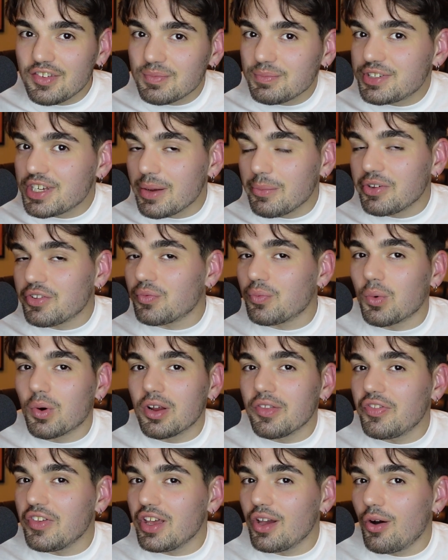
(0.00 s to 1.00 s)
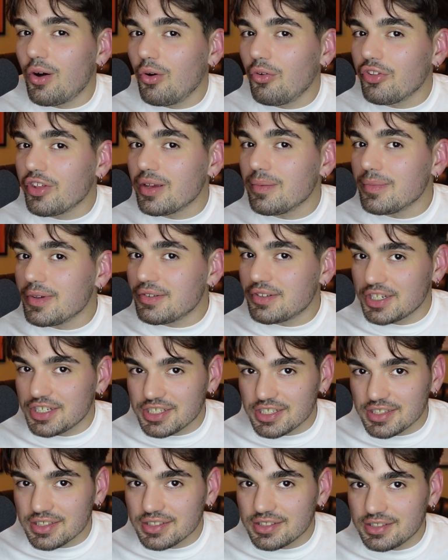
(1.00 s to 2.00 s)
from Seamus weren't the only
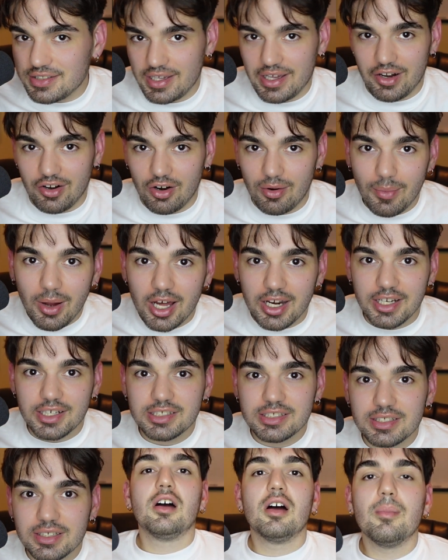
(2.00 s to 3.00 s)
musicians at Harmonix.